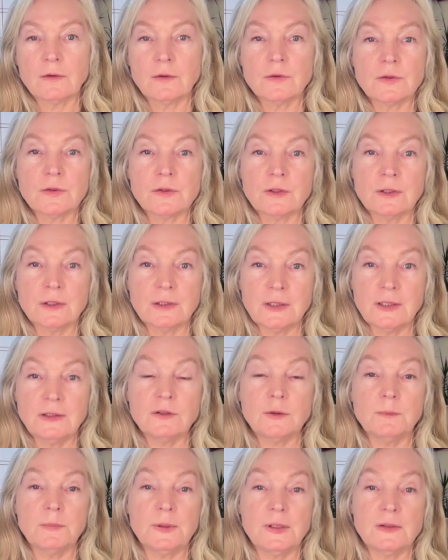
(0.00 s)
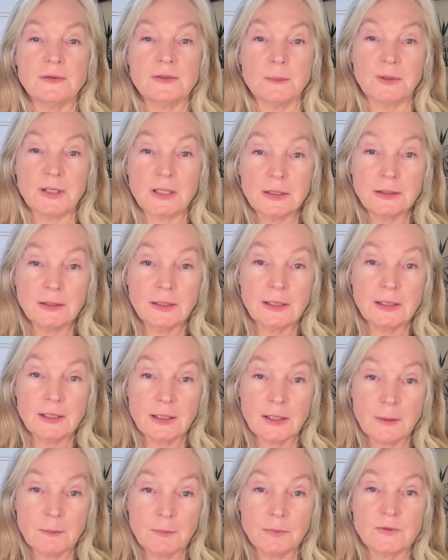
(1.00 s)
There's going to need to be some
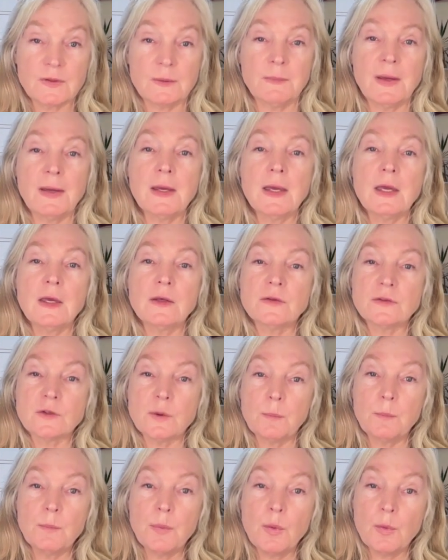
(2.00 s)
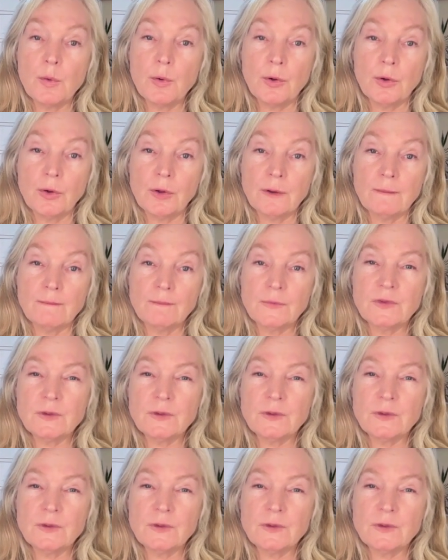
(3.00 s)
cleanup, some support.